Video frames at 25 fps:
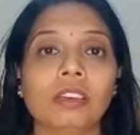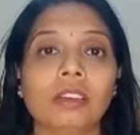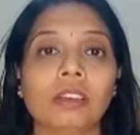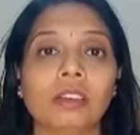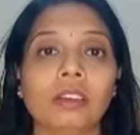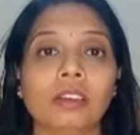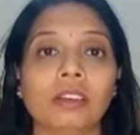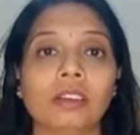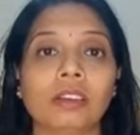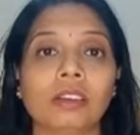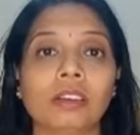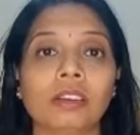
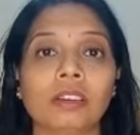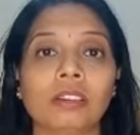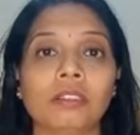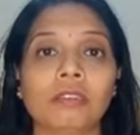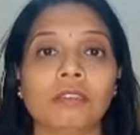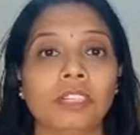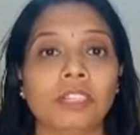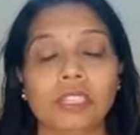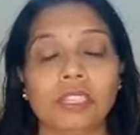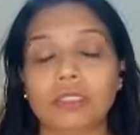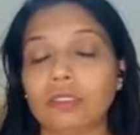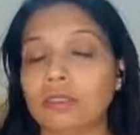
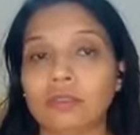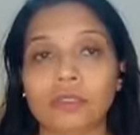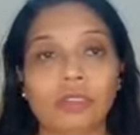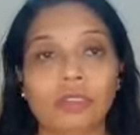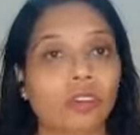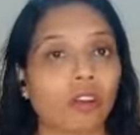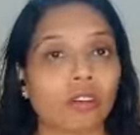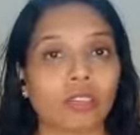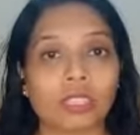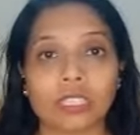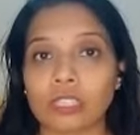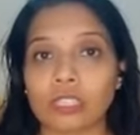
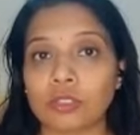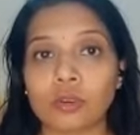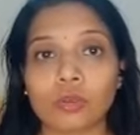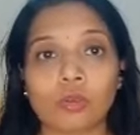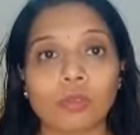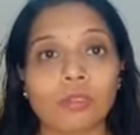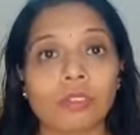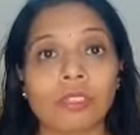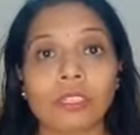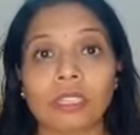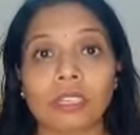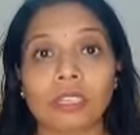Doctors
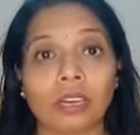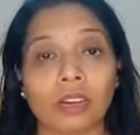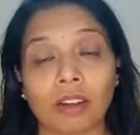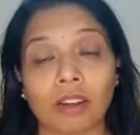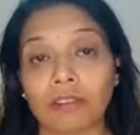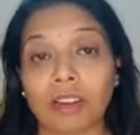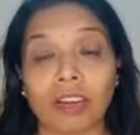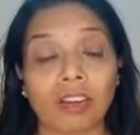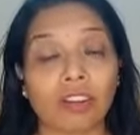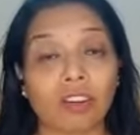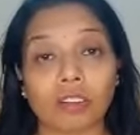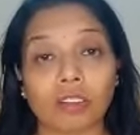
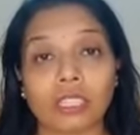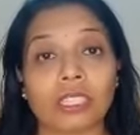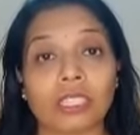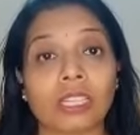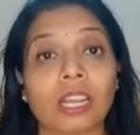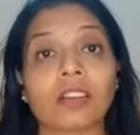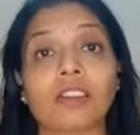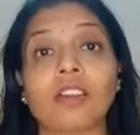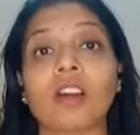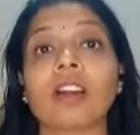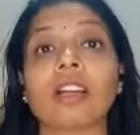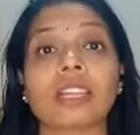
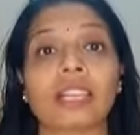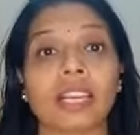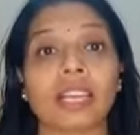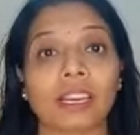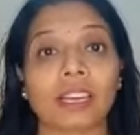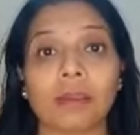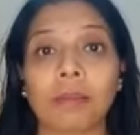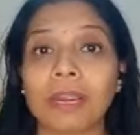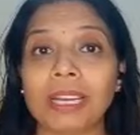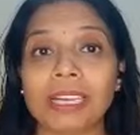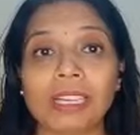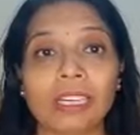are not
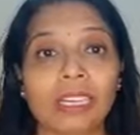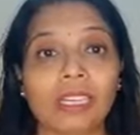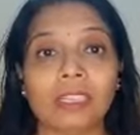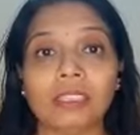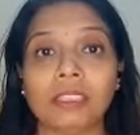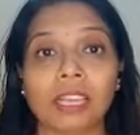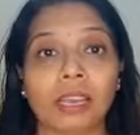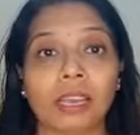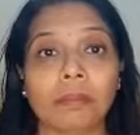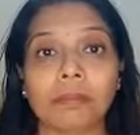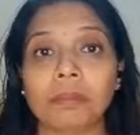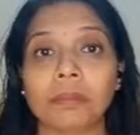
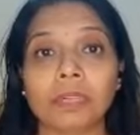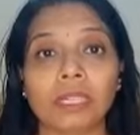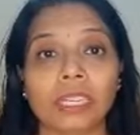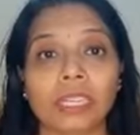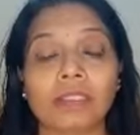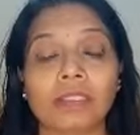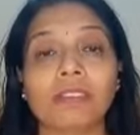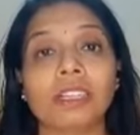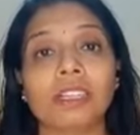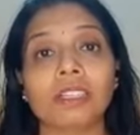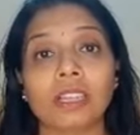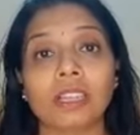recommending them,
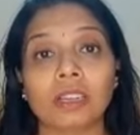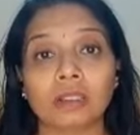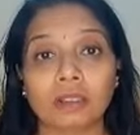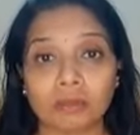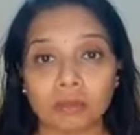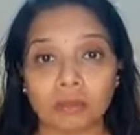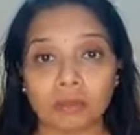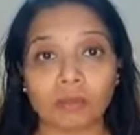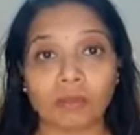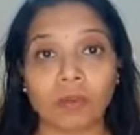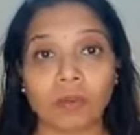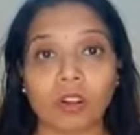even the
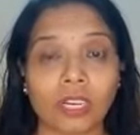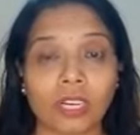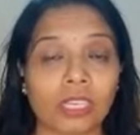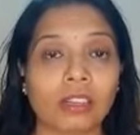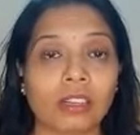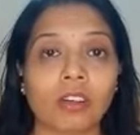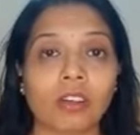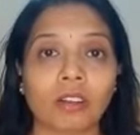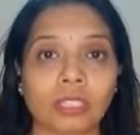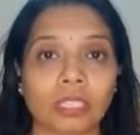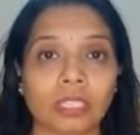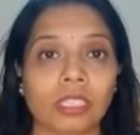modern
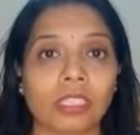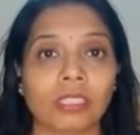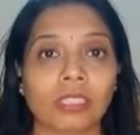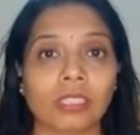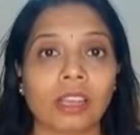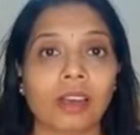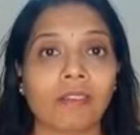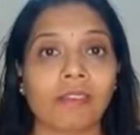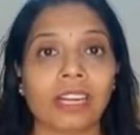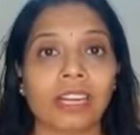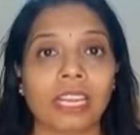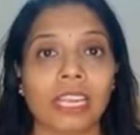doctors
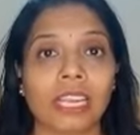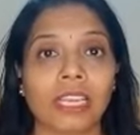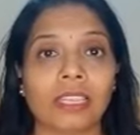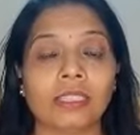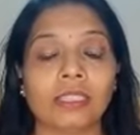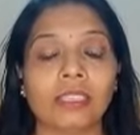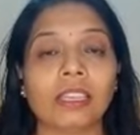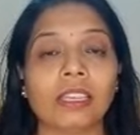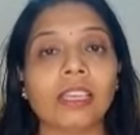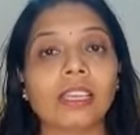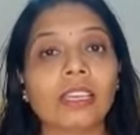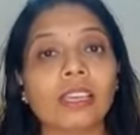nowadays.